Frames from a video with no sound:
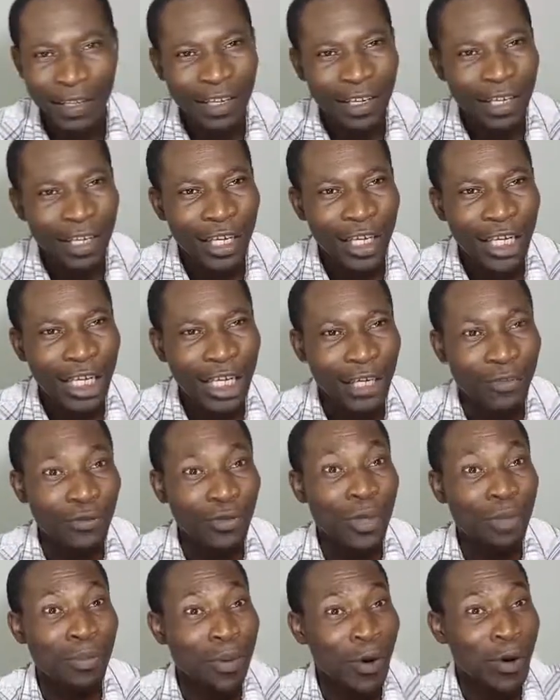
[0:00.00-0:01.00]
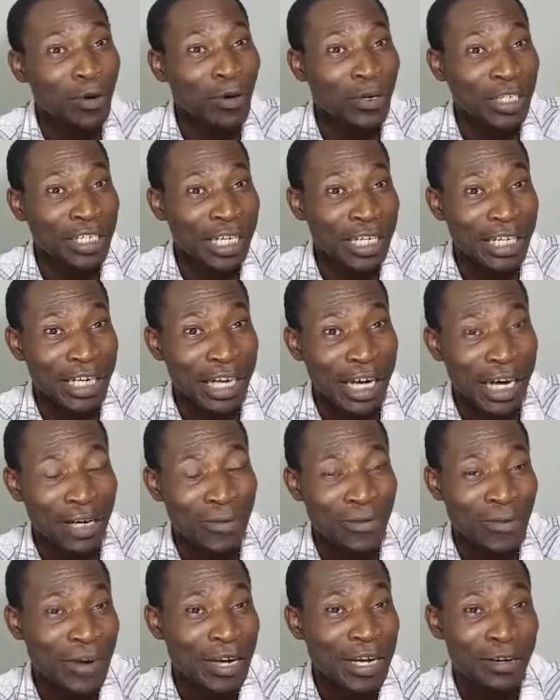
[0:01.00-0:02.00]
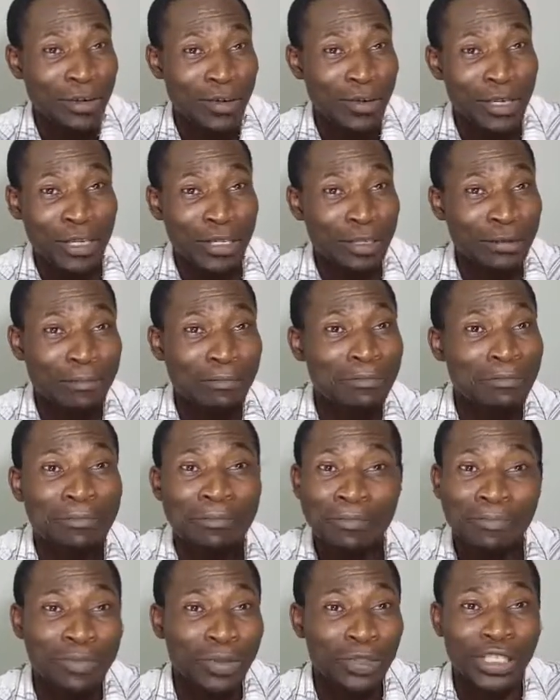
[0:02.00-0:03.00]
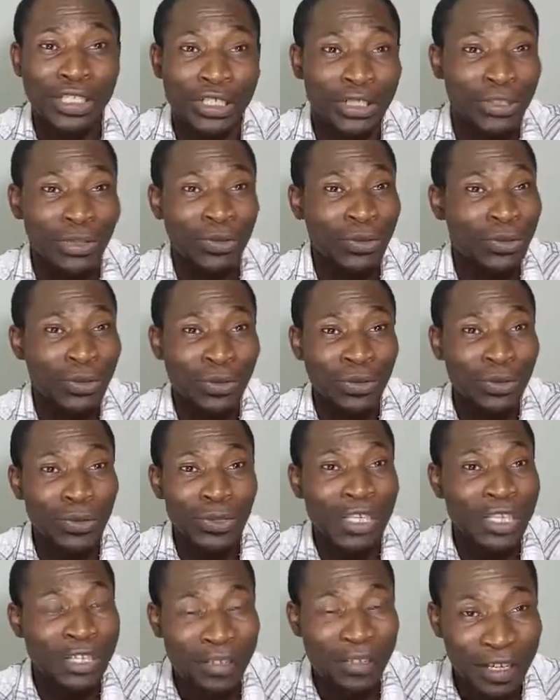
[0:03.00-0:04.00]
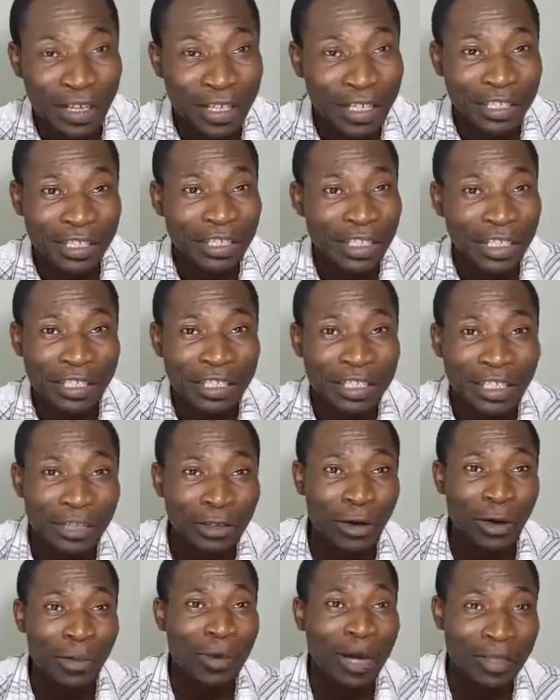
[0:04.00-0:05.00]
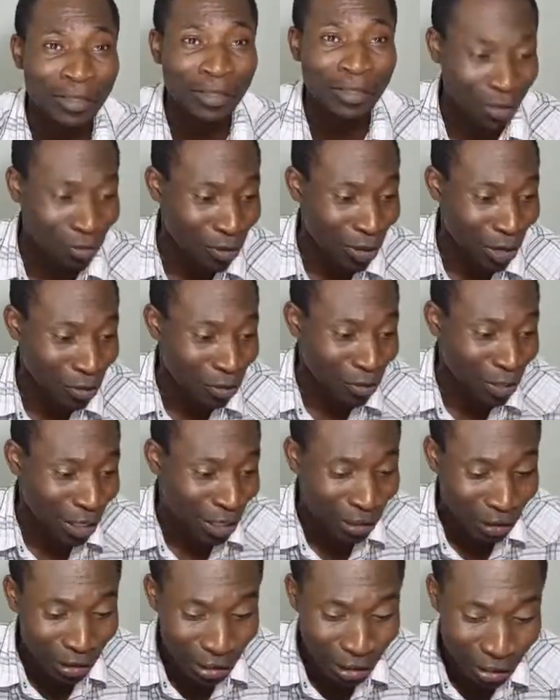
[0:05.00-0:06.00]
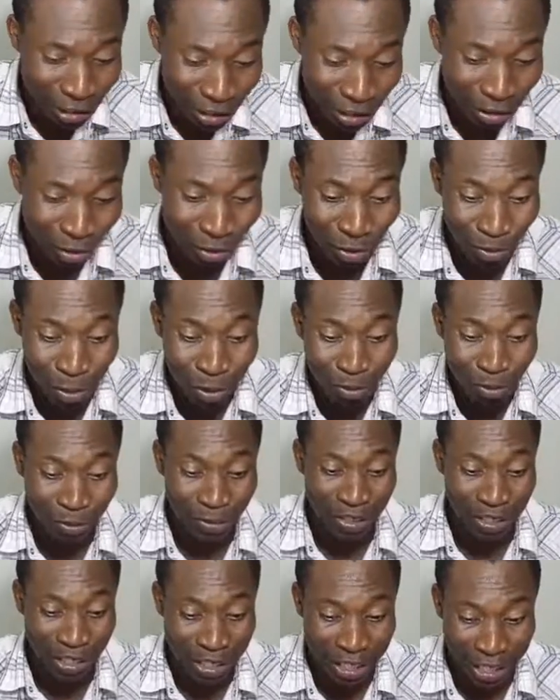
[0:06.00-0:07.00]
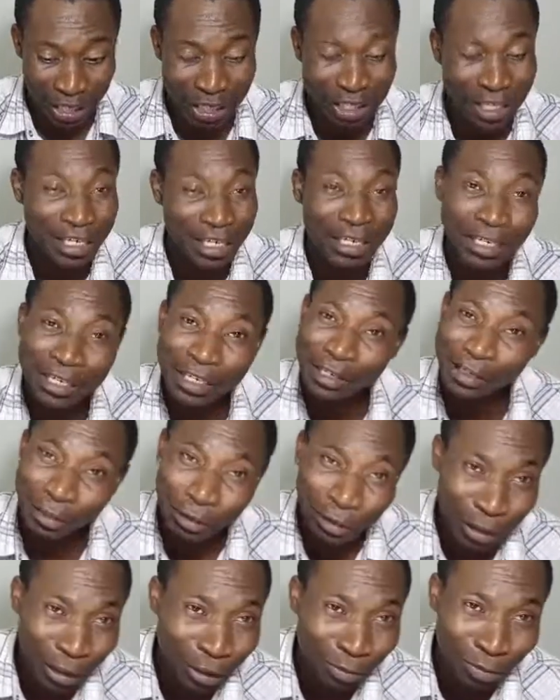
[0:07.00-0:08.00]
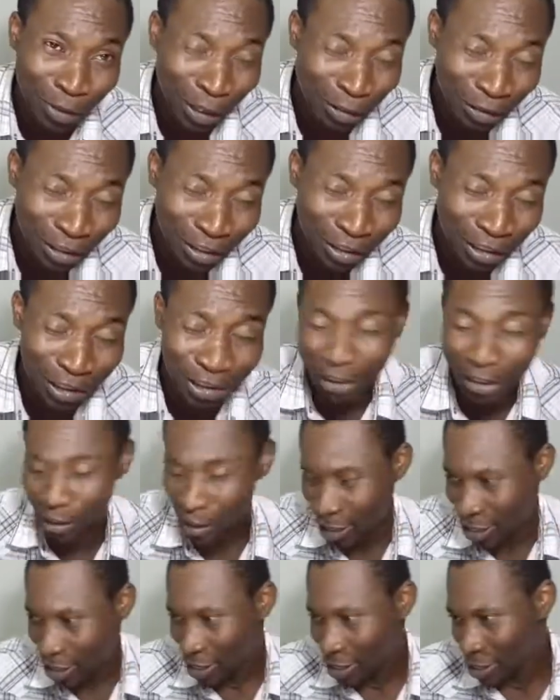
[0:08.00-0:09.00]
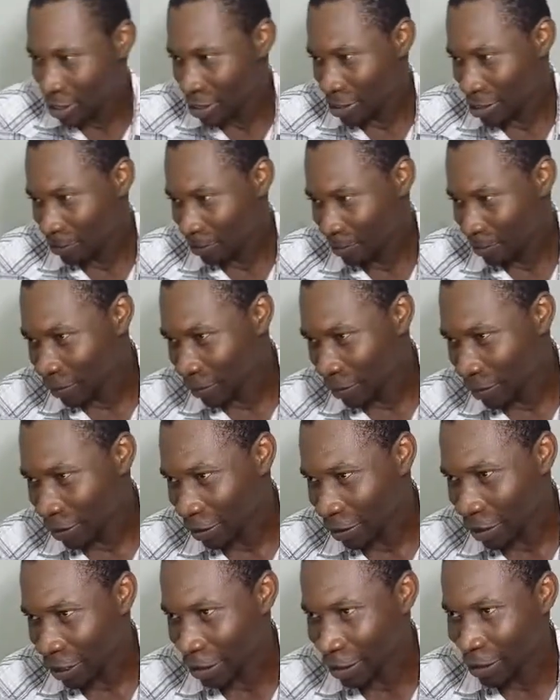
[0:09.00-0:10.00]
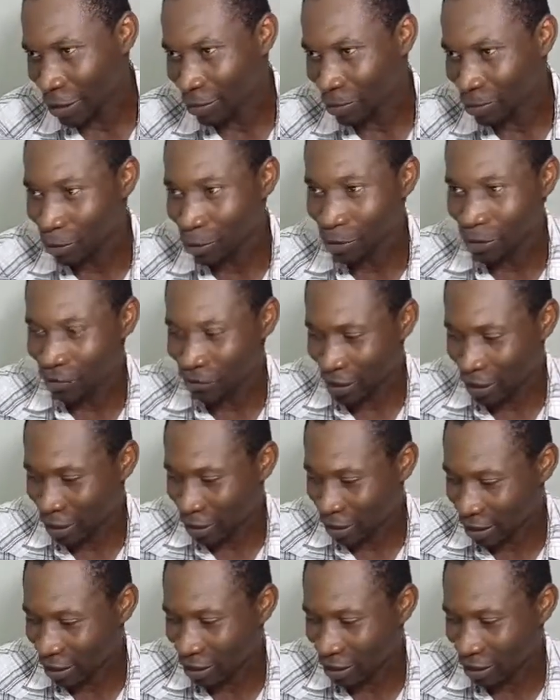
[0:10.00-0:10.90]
If you are born, on the other hand, where nobody pushes you to do anything, it's just a normal thing. Once you can change it, nobody will see it. You just practice it. Like most of us,